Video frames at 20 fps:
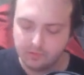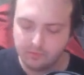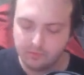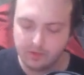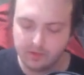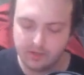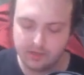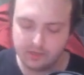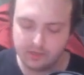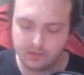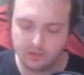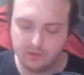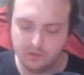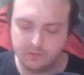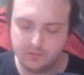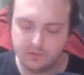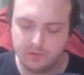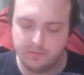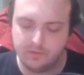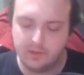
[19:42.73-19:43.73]
in
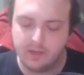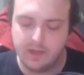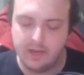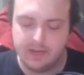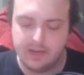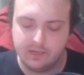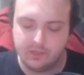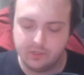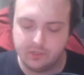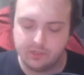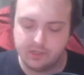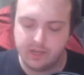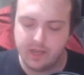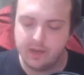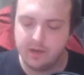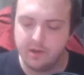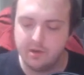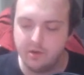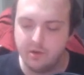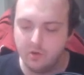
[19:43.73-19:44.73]
terms of like just
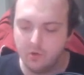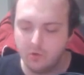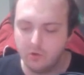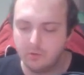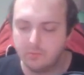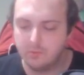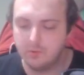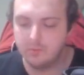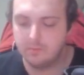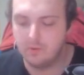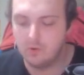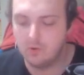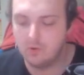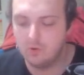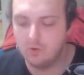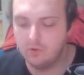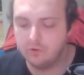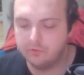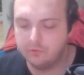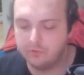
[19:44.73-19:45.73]
kind of notable
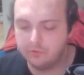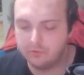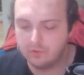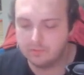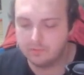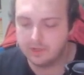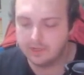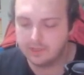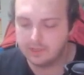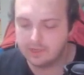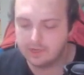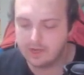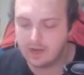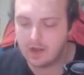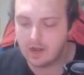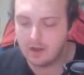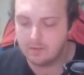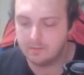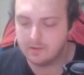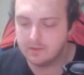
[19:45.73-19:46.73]
pulls from like the
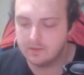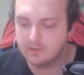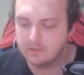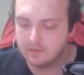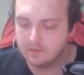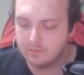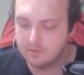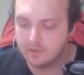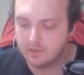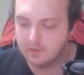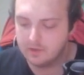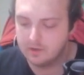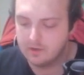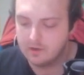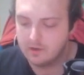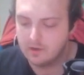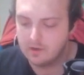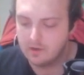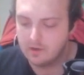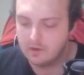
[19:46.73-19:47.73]
commons, I mean,
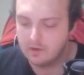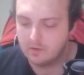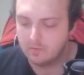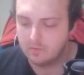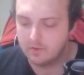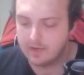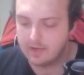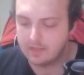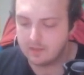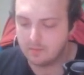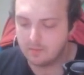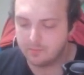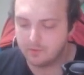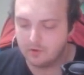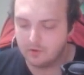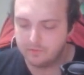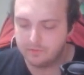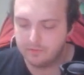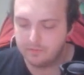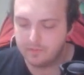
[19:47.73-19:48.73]
we got the
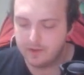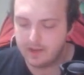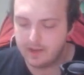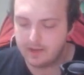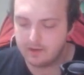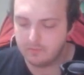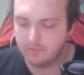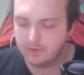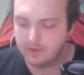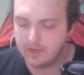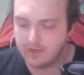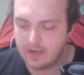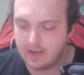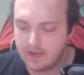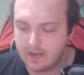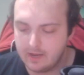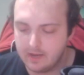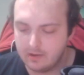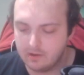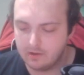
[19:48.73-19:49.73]
Baphomet, we
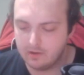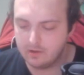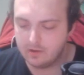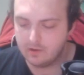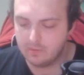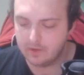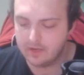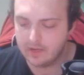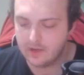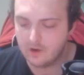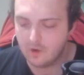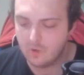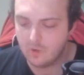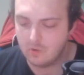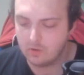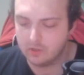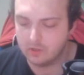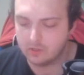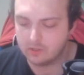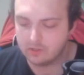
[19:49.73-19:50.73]
got a
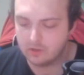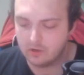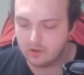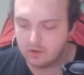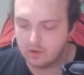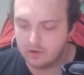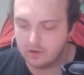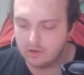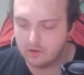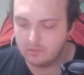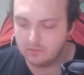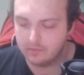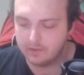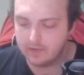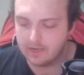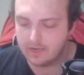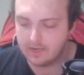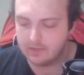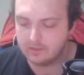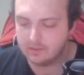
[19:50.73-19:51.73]
Horus card, we
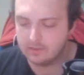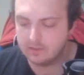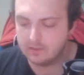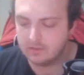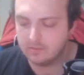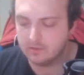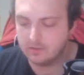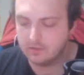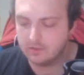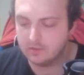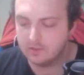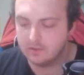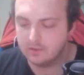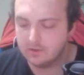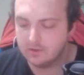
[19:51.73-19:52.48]
got some of the